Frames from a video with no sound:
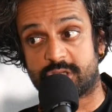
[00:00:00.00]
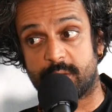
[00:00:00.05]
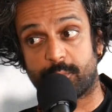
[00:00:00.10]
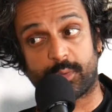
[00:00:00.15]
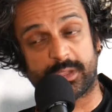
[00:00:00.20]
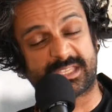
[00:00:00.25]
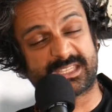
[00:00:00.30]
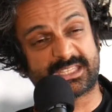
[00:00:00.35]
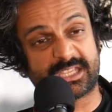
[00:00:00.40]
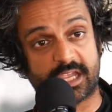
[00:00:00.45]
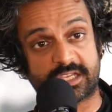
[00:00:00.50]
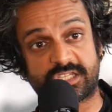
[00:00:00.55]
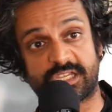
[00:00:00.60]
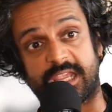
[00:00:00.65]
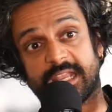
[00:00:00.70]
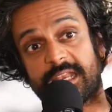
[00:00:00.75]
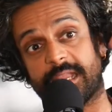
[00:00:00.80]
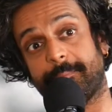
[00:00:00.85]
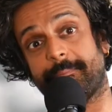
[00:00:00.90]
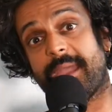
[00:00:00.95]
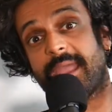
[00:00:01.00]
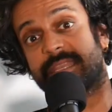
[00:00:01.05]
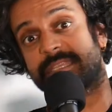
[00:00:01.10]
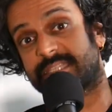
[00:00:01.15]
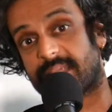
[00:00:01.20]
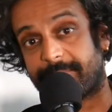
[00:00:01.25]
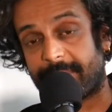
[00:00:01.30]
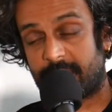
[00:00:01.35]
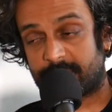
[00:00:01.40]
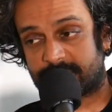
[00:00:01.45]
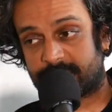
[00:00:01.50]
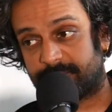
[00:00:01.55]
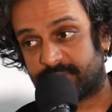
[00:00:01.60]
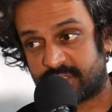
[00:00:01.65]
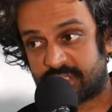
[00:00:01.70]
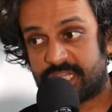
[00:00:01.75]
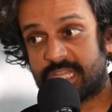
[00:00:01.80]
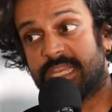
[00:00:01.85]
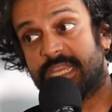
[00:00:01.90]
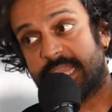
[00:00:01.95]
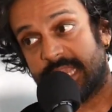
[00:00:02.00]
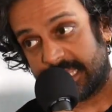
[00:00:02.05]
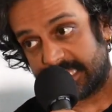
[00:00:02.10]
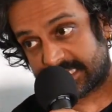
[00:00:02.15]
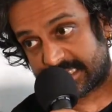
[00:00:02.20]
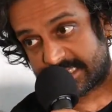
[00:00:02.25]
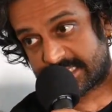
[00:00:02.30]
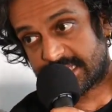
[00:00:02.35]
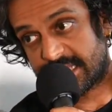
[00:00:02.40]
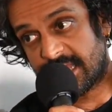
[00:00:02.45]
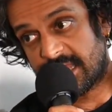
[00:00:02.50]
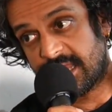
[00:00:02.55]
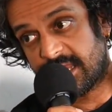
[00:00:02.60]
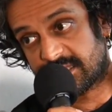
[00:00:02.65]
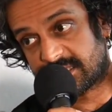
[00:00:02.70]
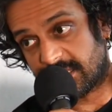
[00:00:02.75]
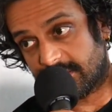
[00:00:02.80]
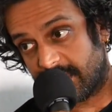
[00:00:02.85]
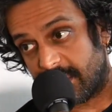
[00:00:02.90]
with such an immense amount of genius to